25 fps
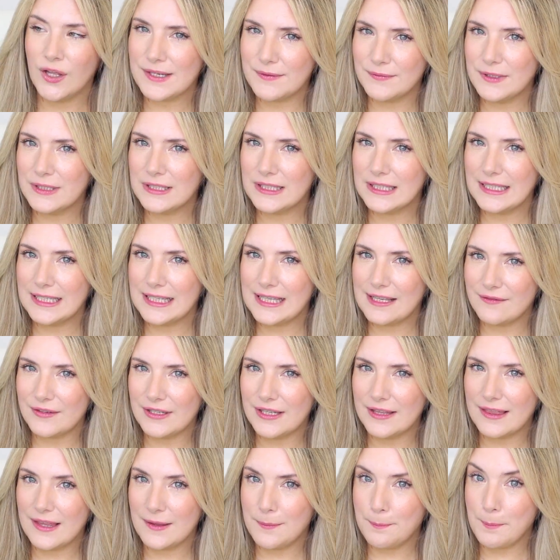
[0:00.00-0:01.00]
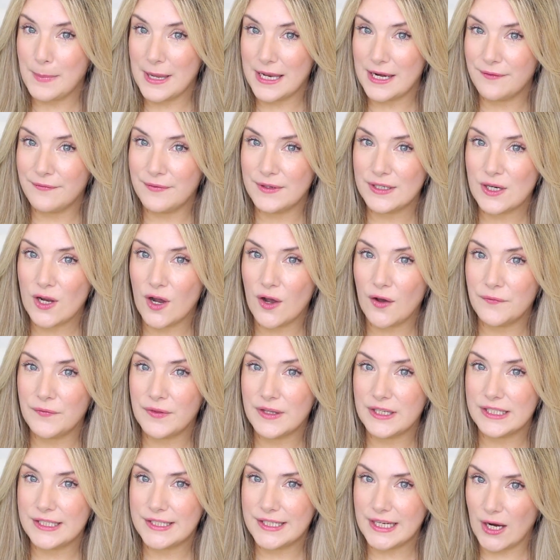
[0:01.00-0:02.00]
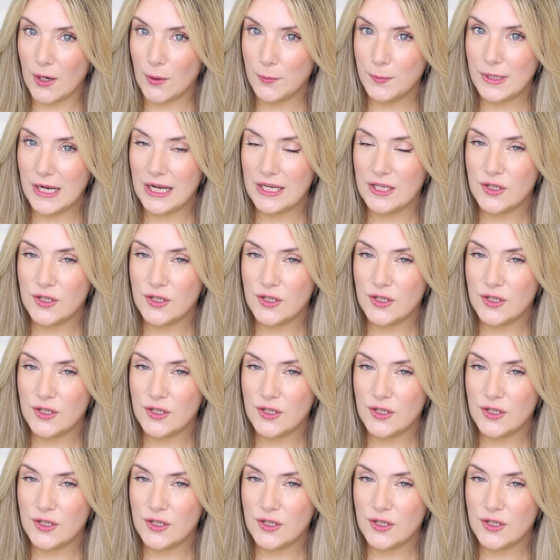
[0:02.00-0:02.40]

Definitely give it the benefit of the doubt